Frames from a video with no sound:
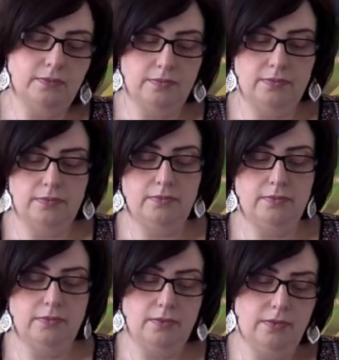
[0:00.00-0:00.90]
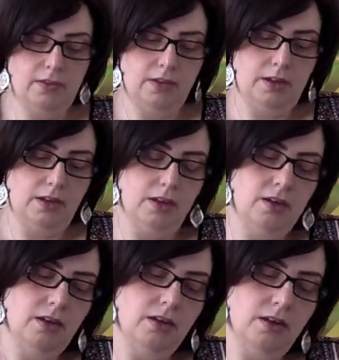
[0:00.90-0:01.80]
Any
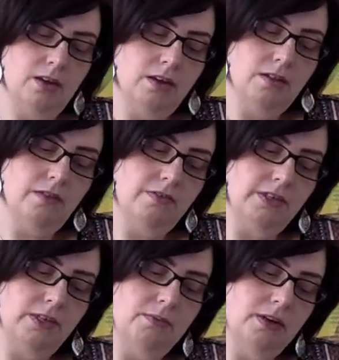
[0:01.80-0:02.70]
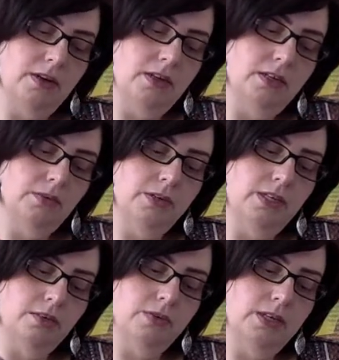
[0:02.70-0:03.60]
guidance for Gemini
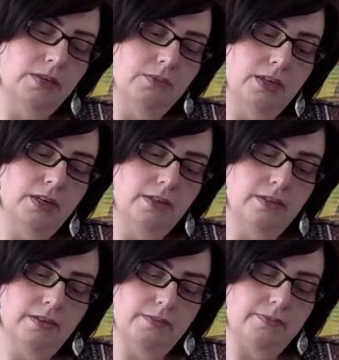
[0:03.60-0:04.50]
2020, please?